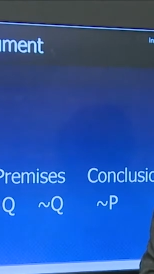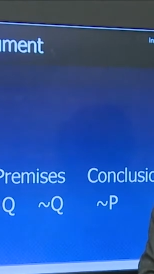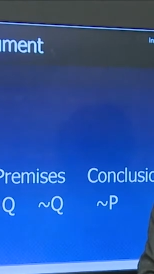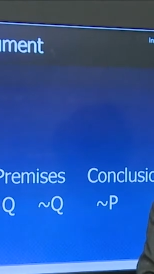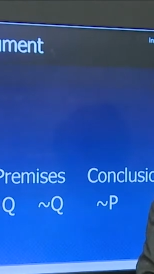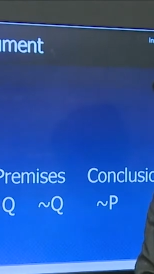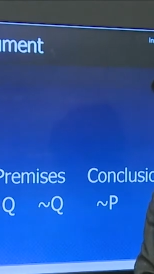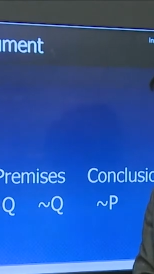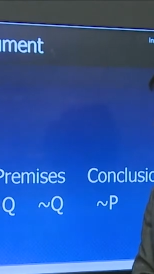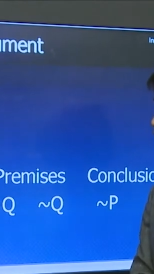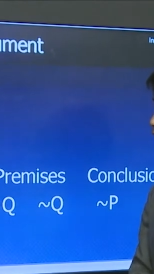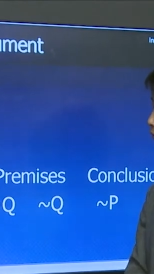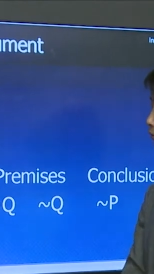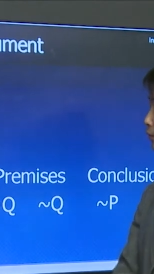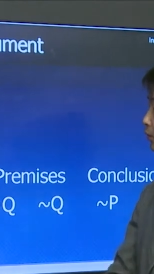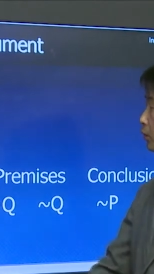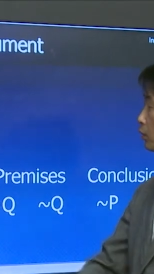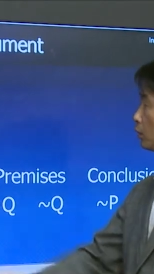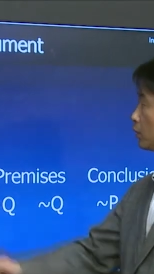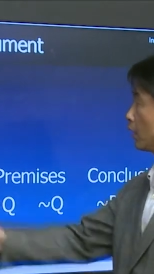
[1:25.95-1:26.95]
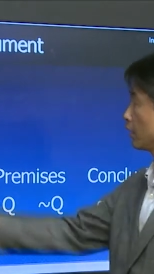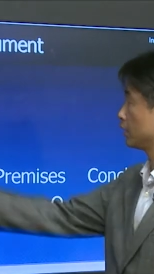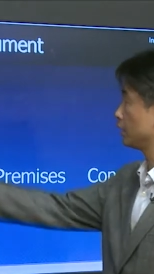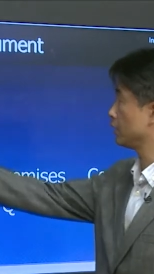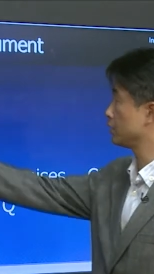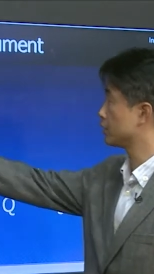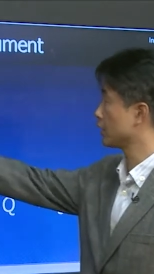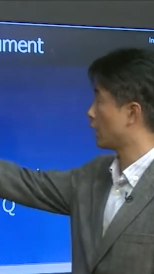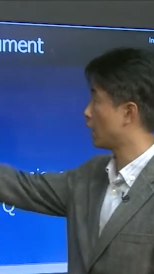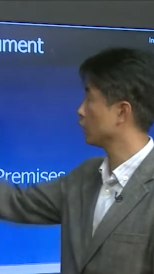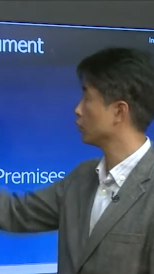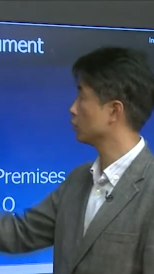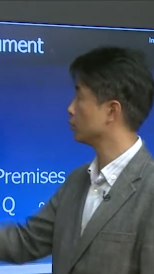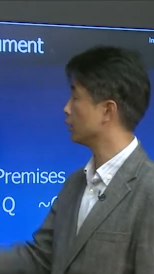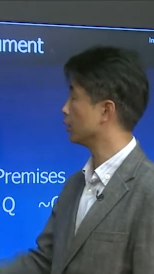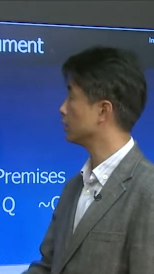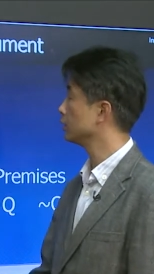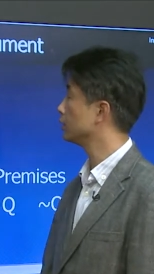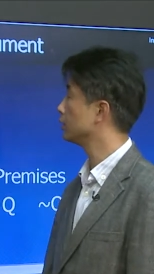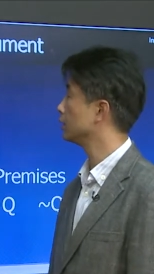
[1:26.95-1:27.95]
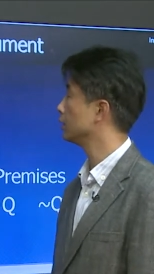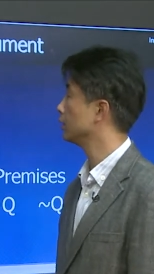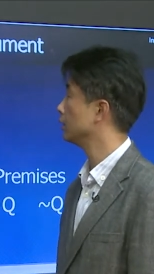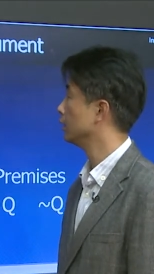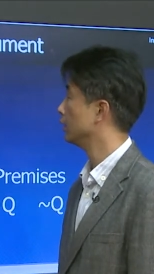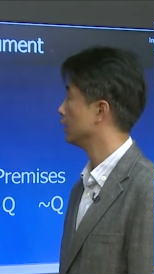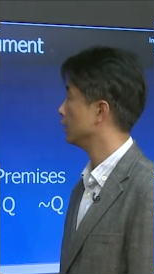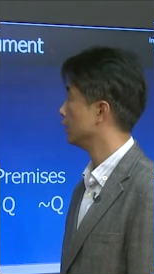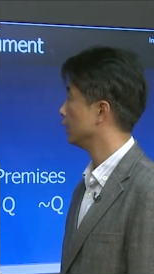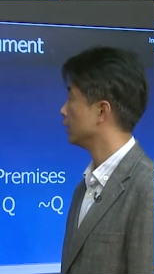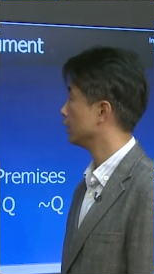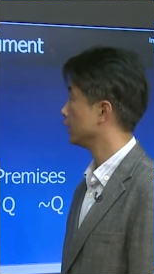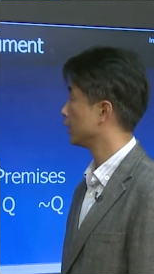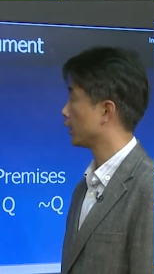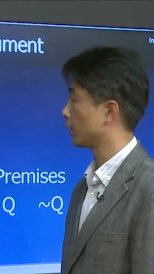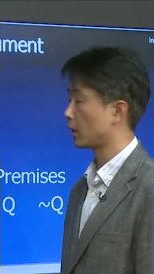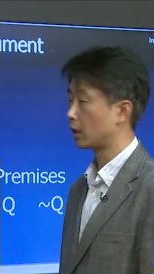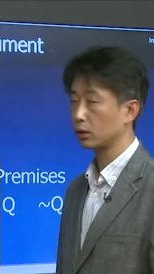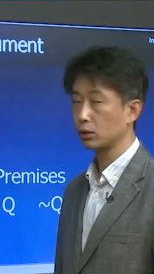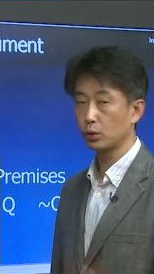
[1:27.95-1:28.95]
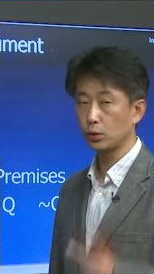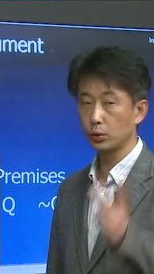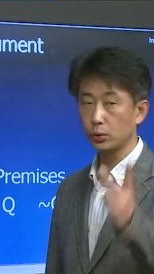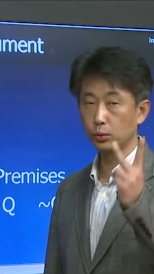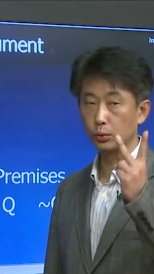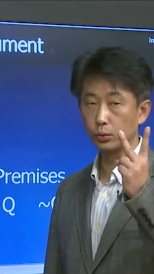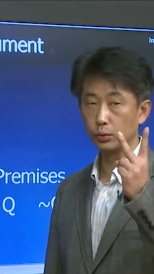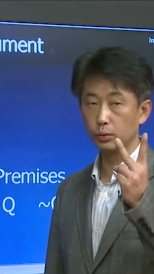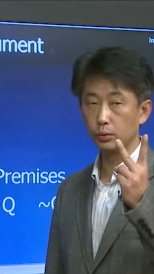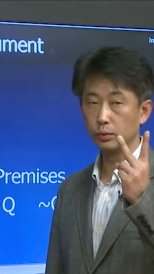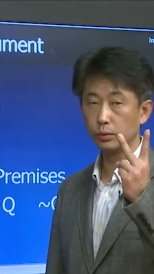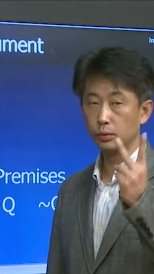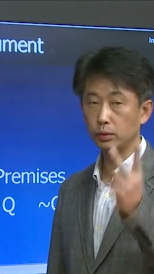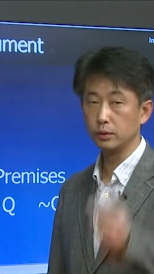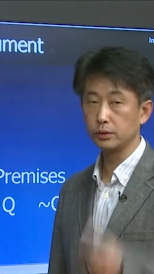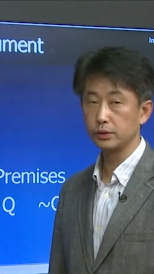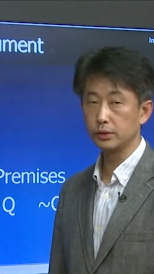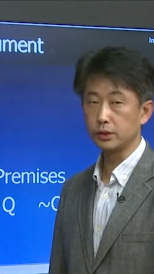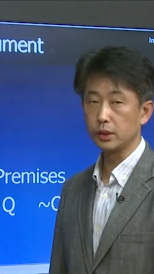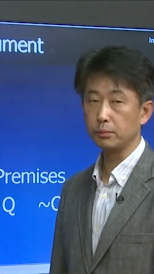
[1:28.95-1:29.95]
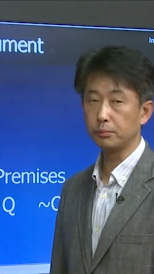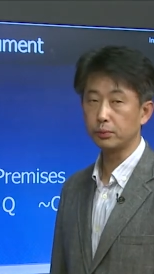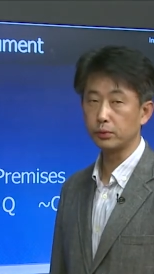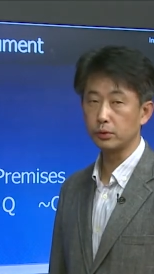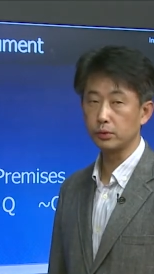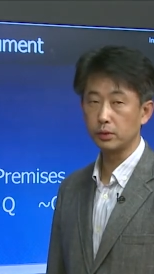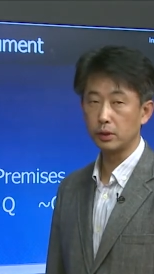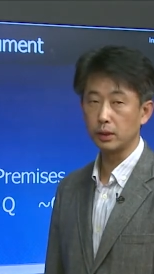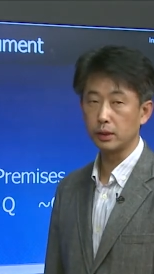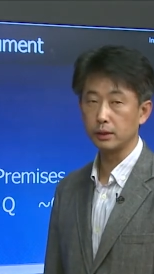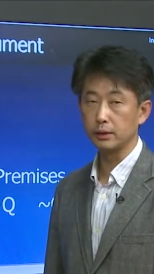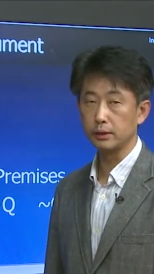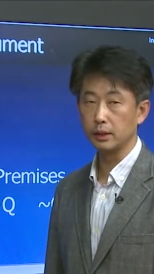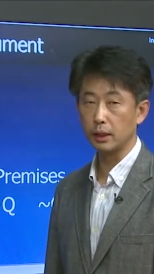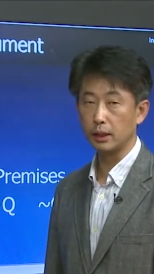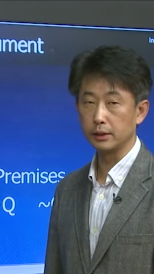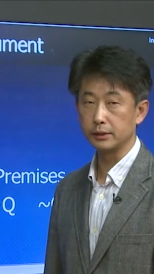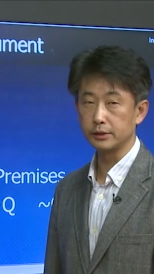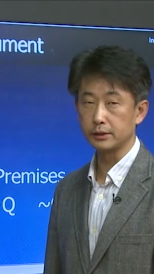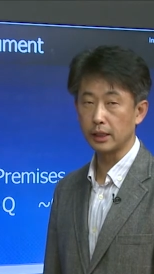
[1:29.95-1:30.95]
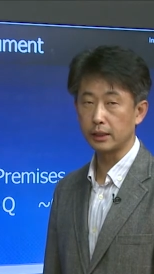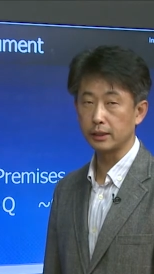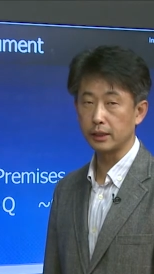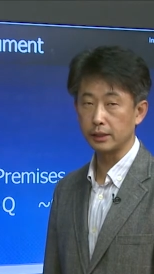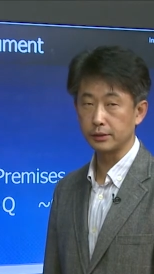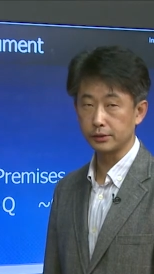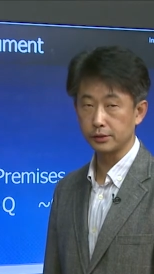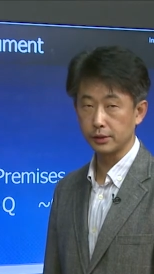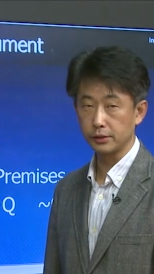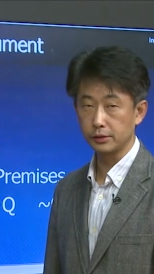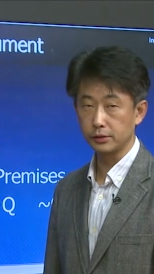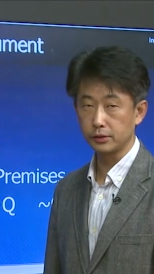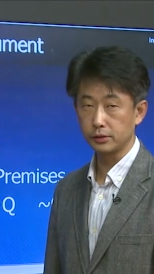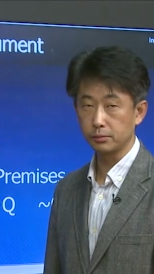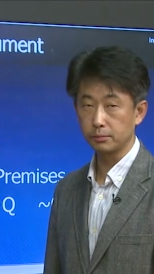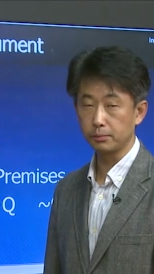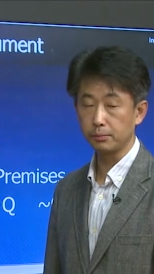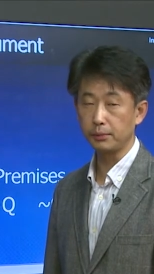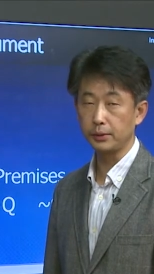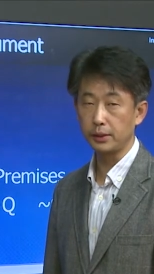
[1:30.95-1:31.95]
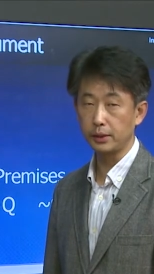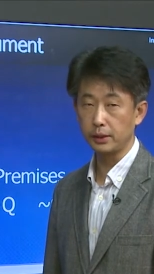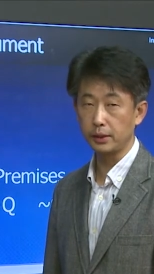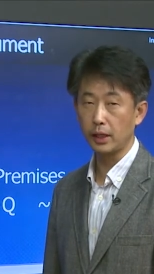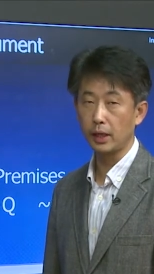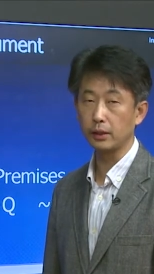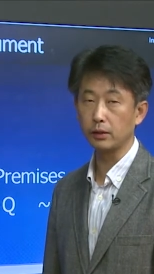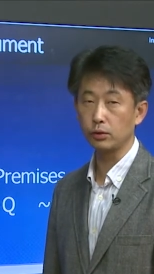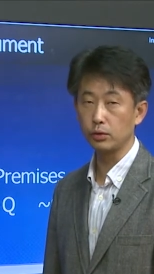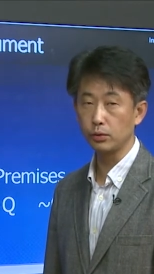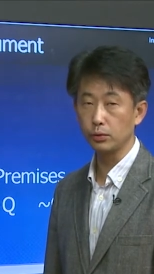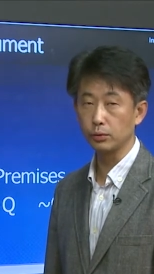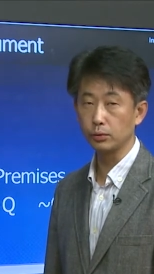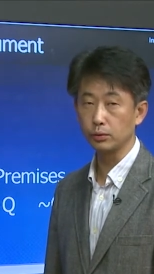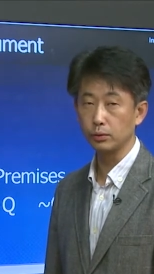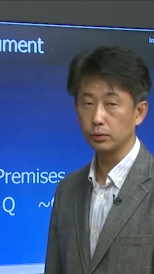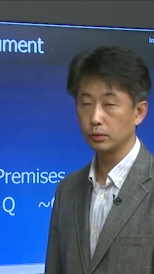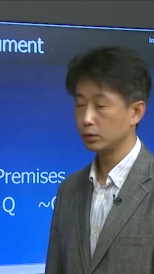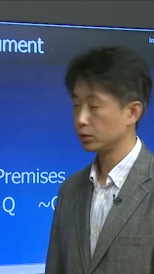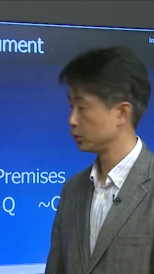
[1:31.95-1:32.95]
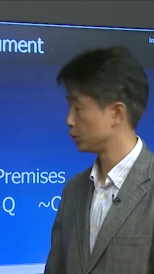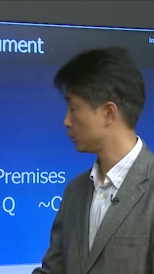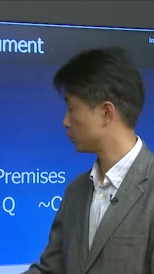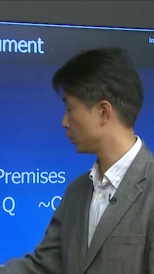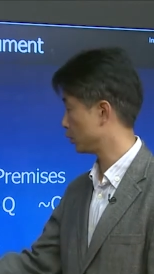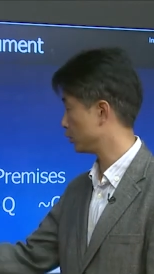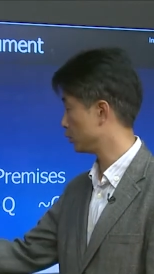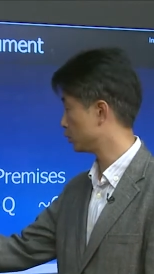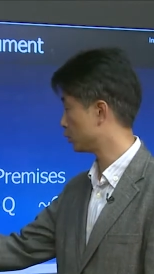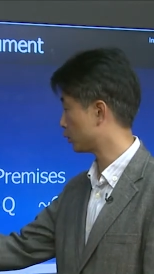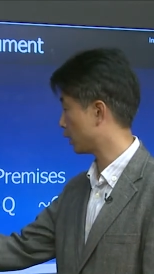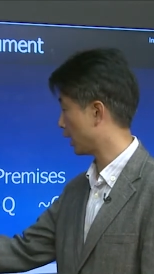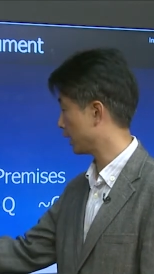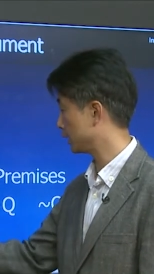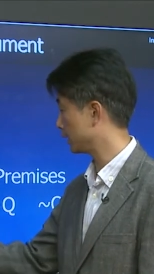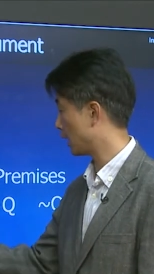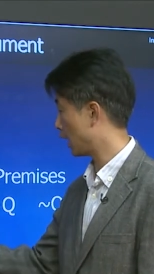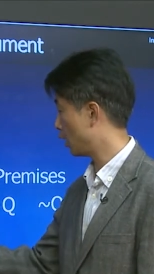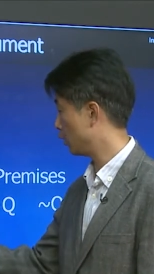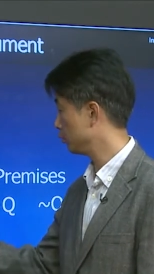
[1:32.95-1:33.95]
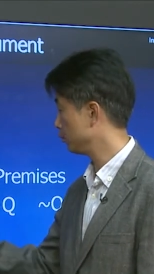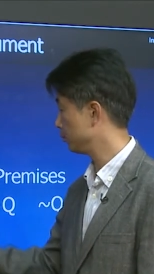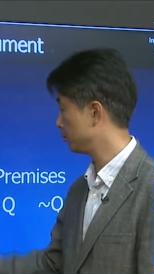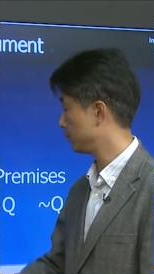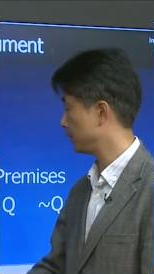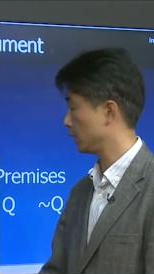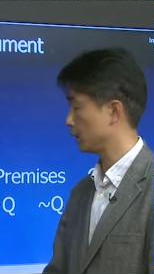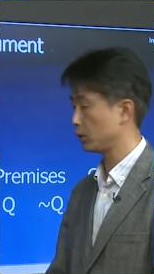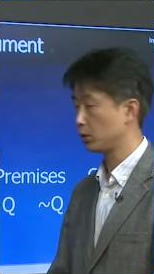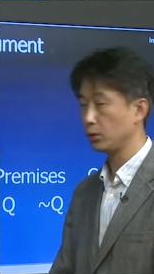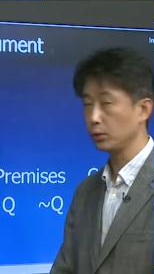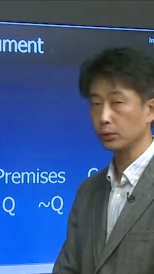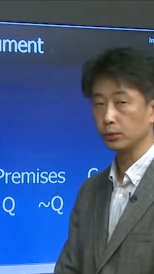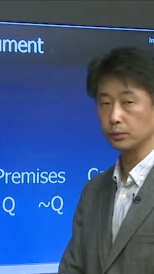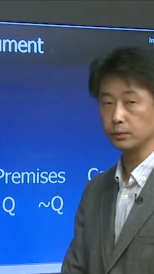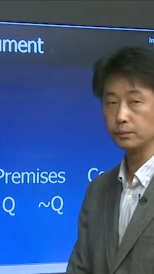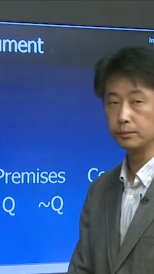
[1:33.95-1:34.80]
So if you look at this argument, there are two simple sentences, P and Q. So you write down PQ.